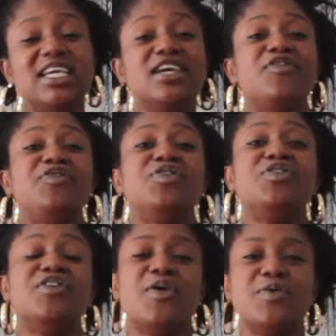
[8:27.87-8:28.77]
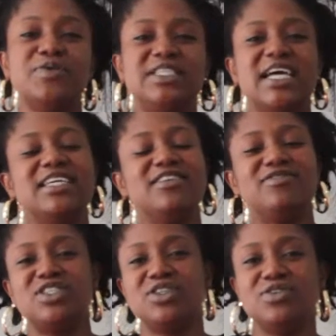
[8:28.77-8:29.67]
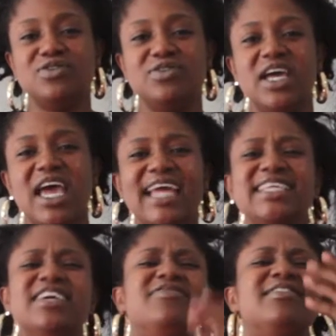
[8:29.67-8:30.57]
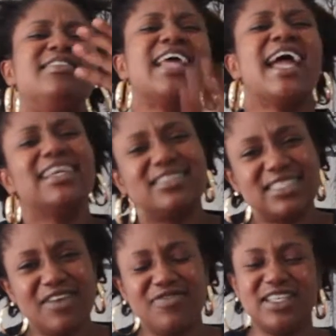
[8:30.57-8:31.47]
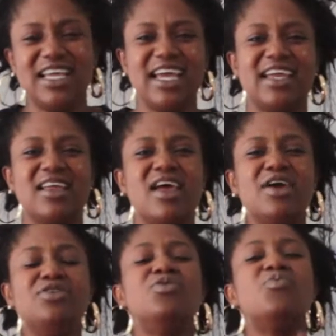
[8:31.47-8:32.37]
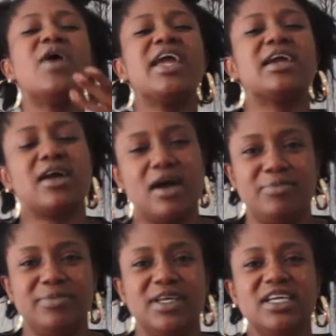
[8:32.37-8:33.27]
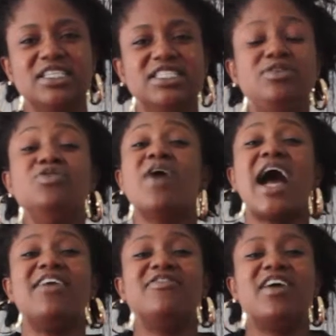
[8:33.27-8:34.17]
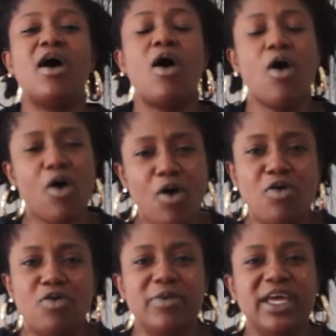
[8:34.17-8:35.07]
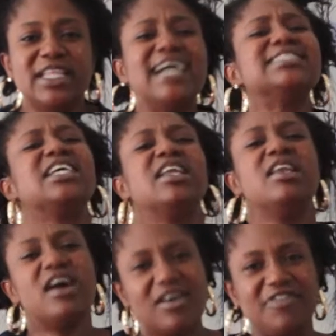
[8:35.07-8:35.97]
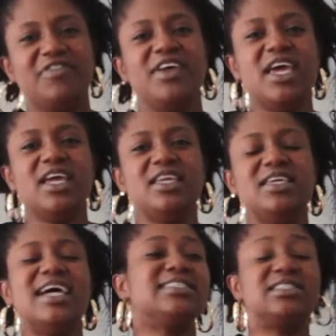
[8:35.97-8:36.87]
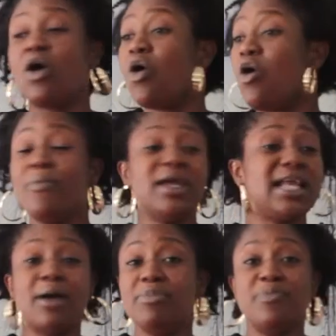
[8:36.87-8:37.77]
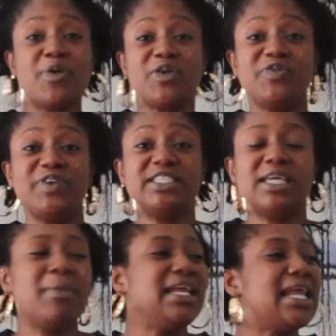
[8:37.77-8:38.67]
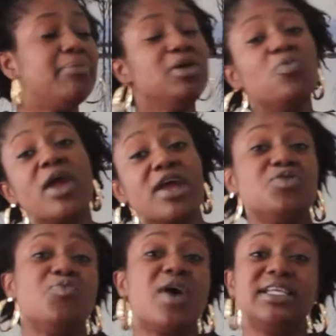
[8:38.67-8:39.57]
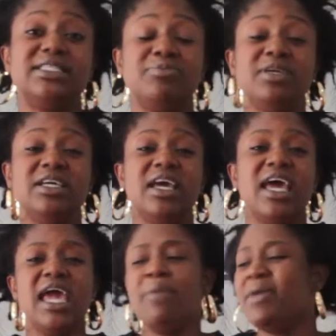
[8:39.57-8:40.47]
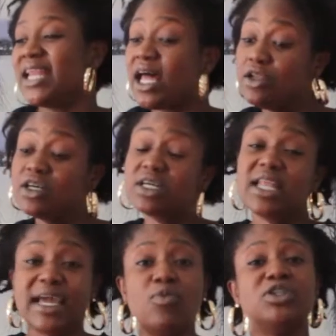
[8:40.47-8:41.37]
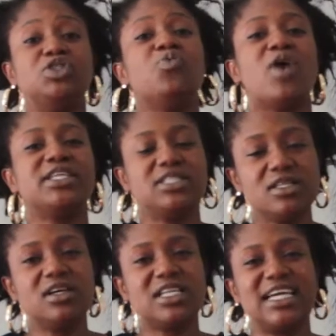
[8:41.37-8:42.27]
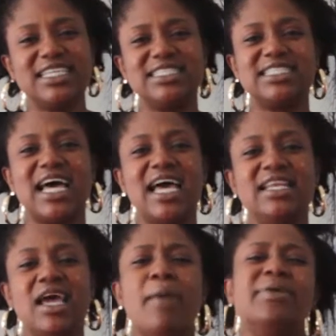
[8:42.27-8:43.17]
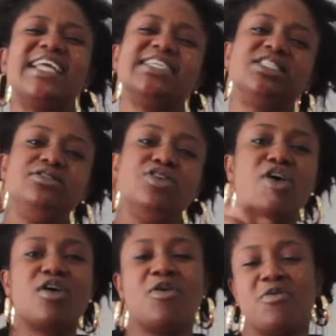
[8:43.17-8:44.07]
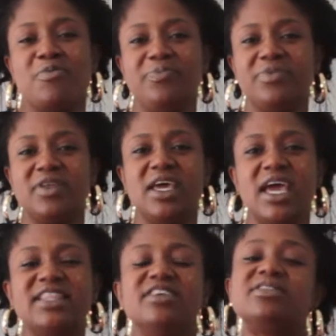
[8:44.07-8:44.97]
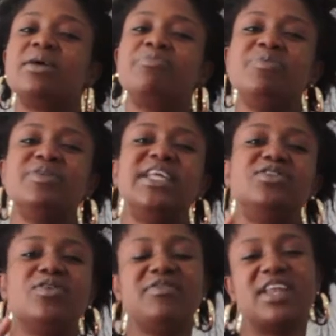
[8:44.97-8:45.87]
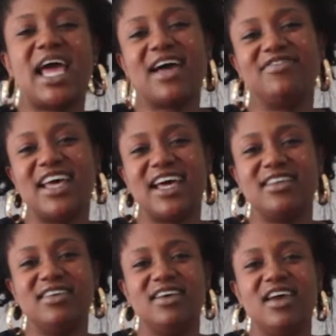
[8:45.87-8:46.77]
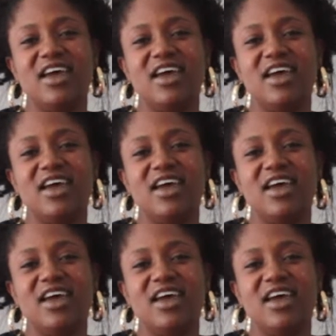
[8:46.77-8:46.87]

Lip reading: Give to those that give to you. And give thanks every day. You wake up. You have a home. That's enough. Yes, the home may not be perfect. It may not be where you want it to be. It may not look like what you want it to look like inside. But that's your home. And there's some people that don't even have that.